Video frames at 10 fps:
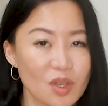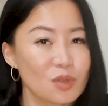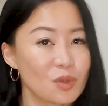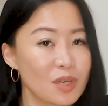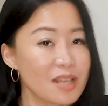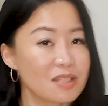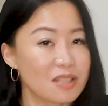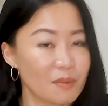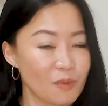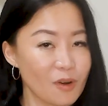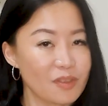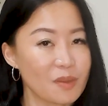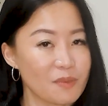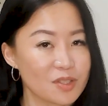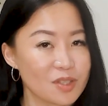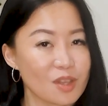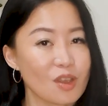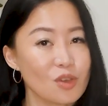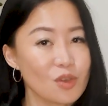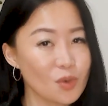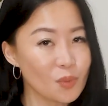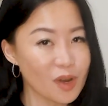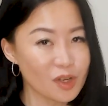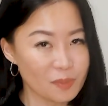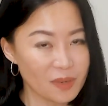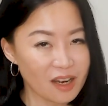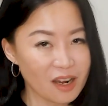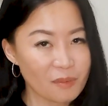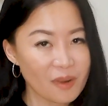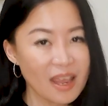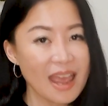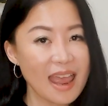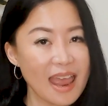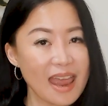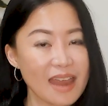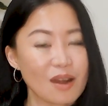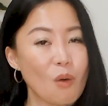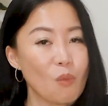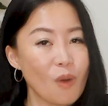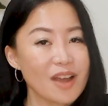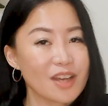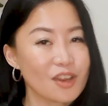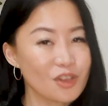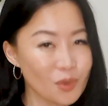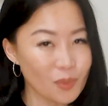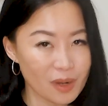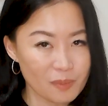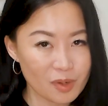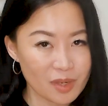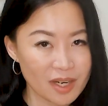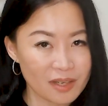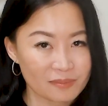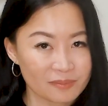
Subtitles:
Do they support the person you want to become and what you are building?